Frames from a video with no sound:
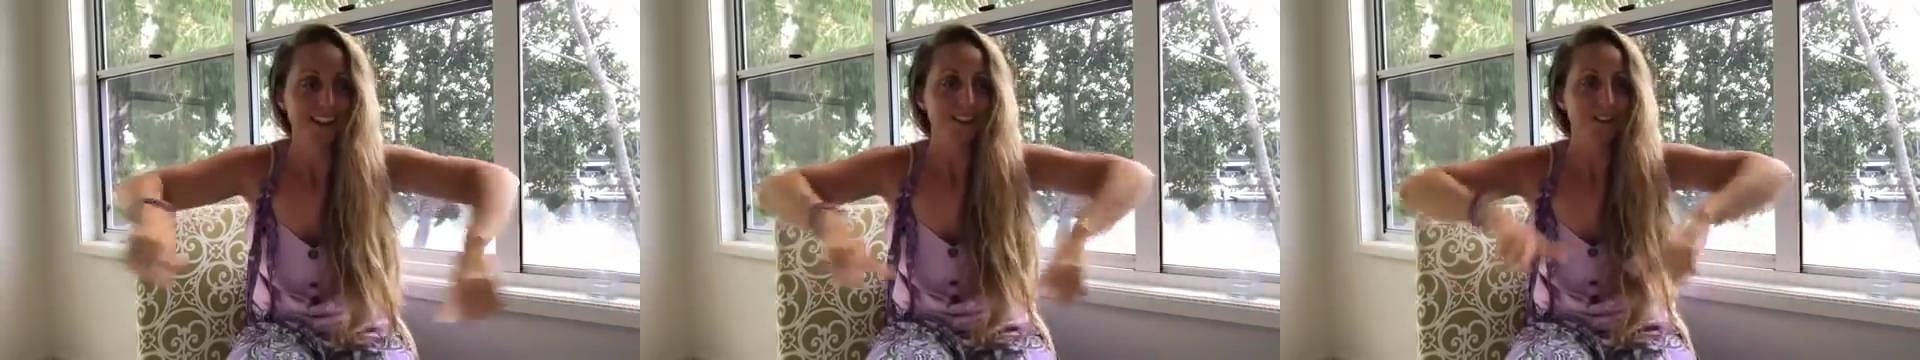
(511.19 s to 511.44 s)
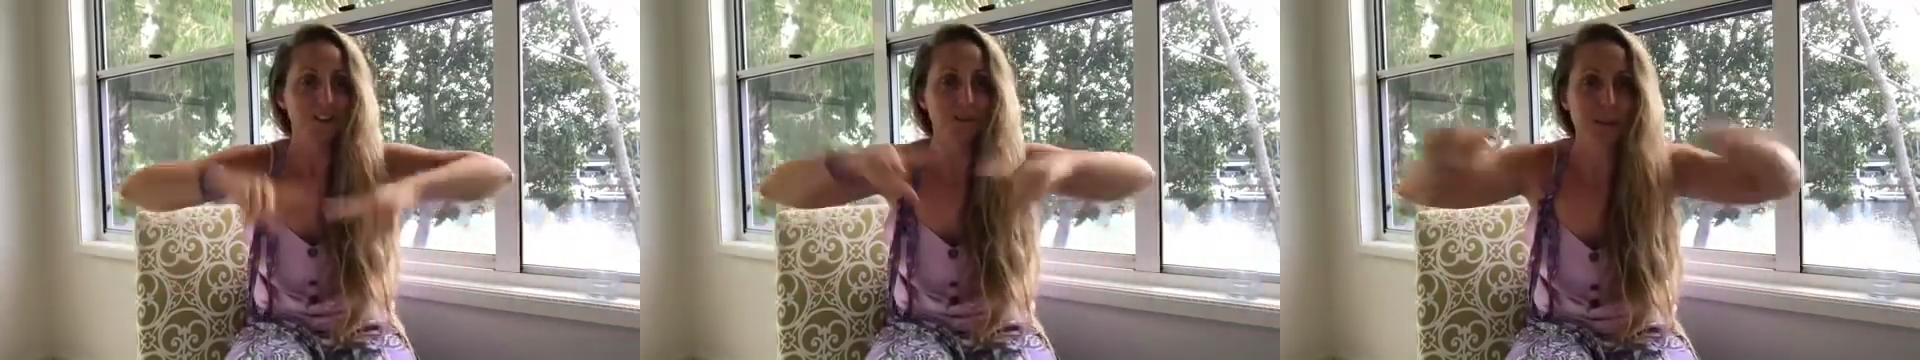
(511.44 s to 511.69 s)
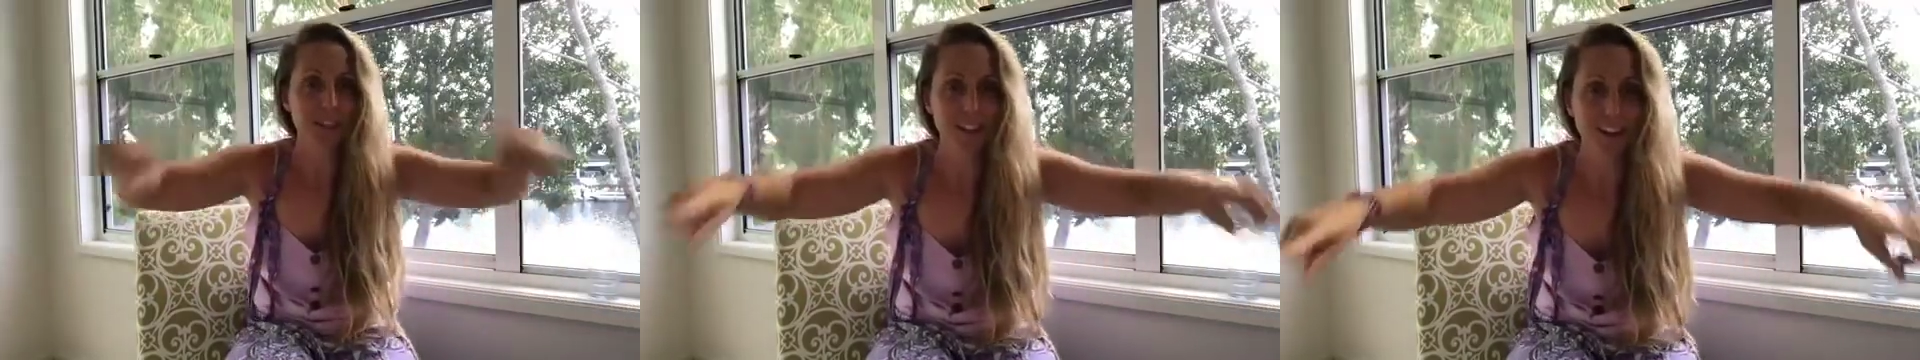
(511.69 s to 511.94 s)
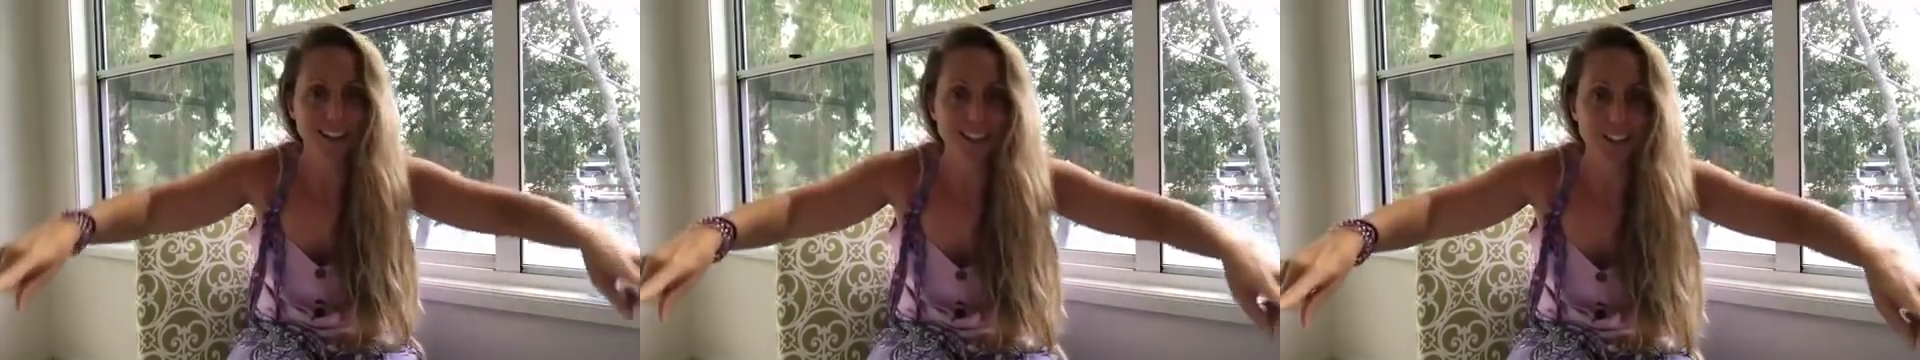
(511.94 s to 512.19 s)
Look at all my
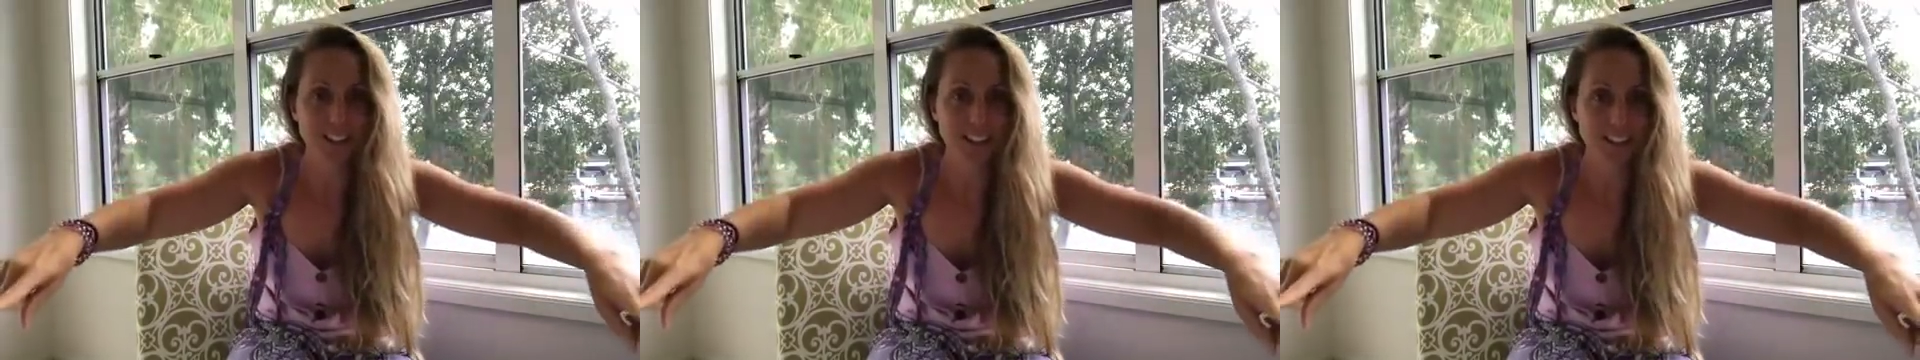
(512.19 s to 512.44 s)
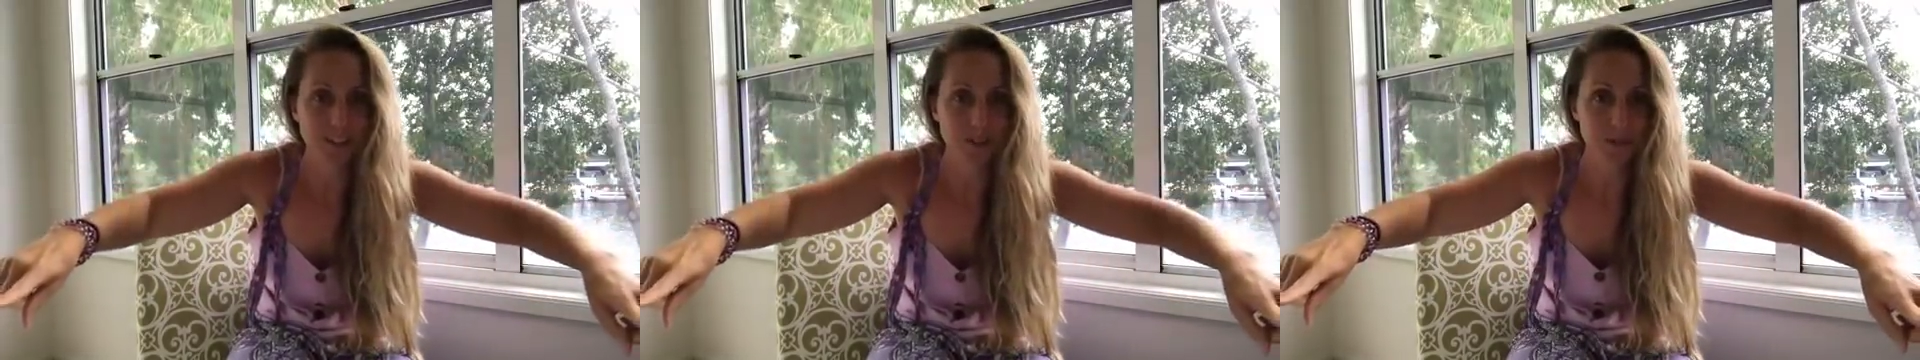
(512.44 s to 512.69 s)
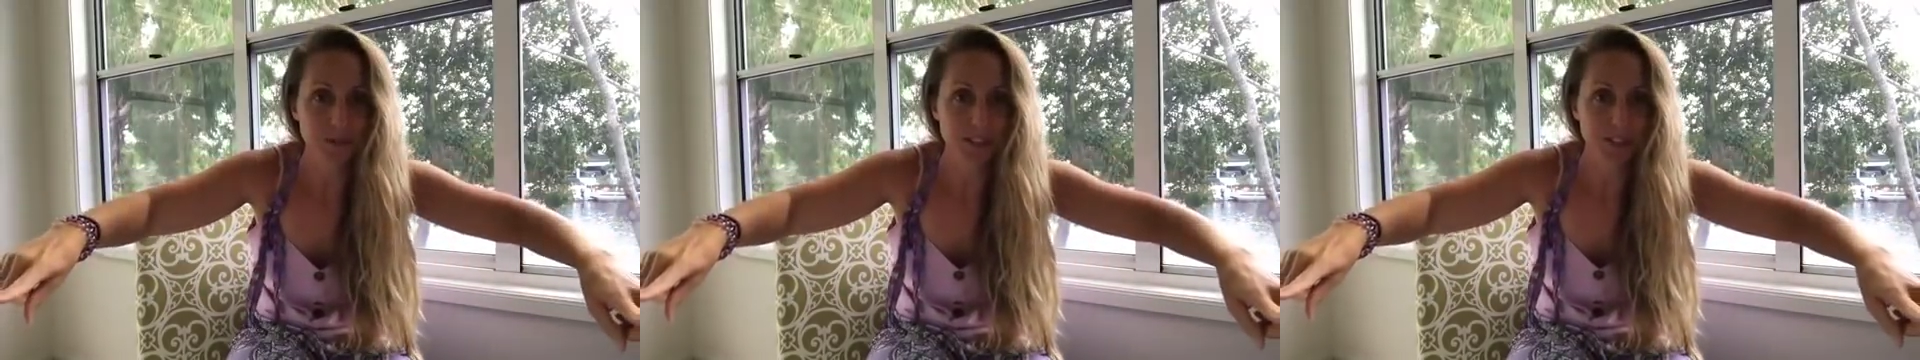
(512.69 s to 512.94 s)
clients that are in School of Big